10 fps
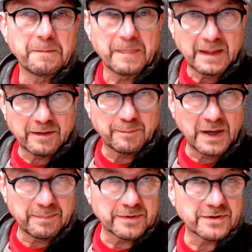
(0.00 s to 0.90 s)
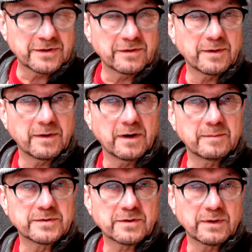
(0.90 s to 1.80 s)
Now the paper is still the
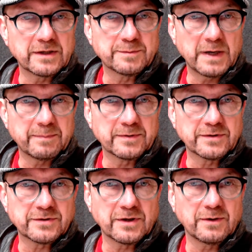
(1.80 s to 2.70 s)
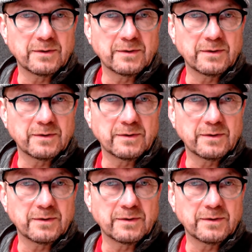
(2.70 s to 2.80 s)
Stonehenge papers, so